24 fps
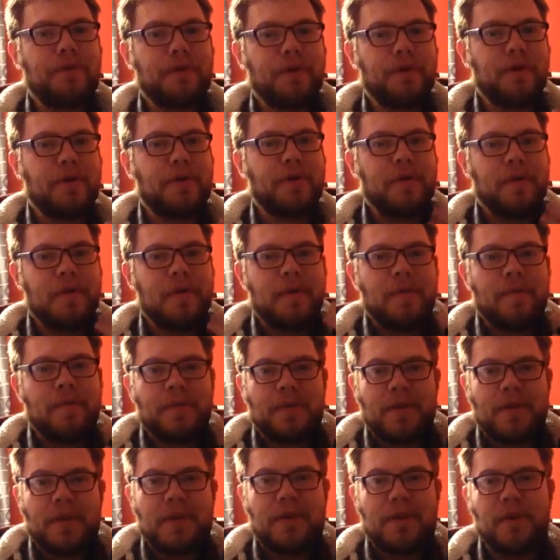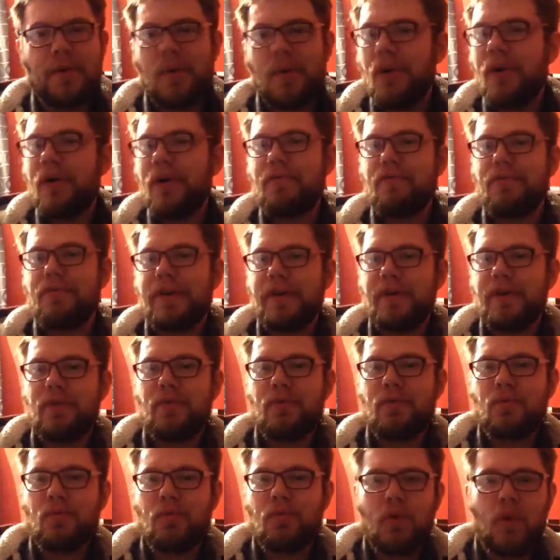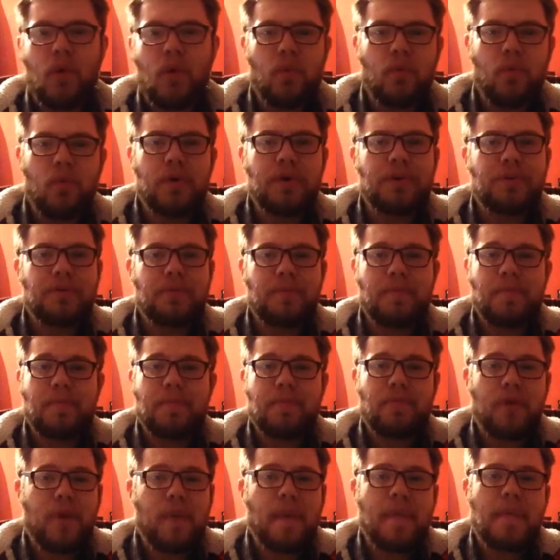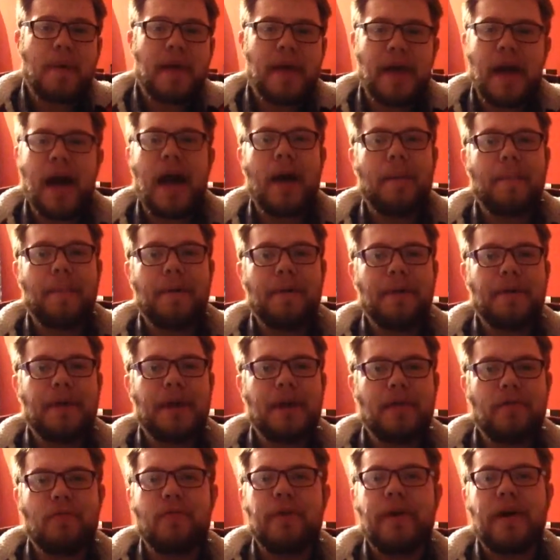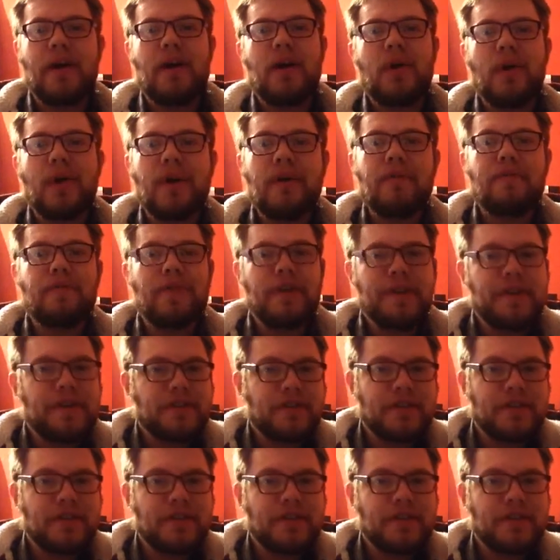that, you know, I feel would probably happen in real life in a